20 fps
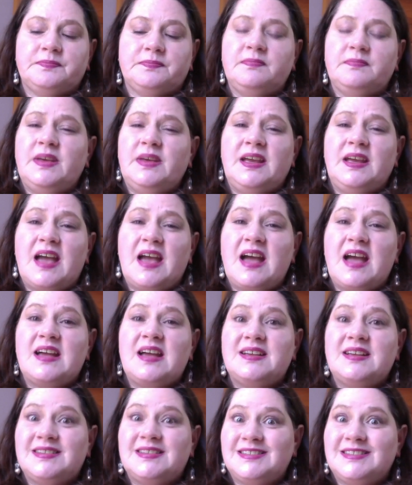
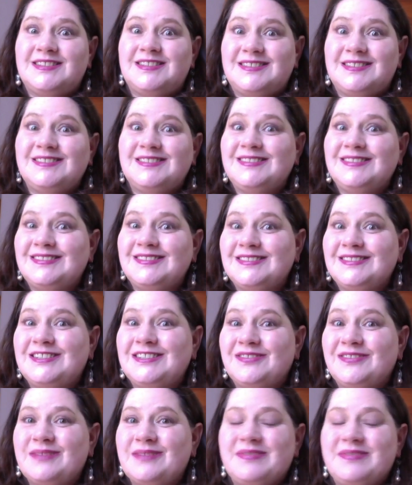because
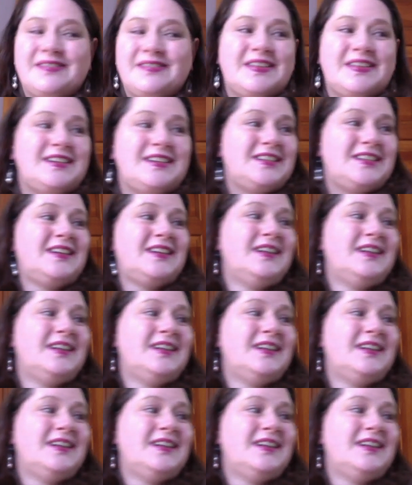it's your white privilege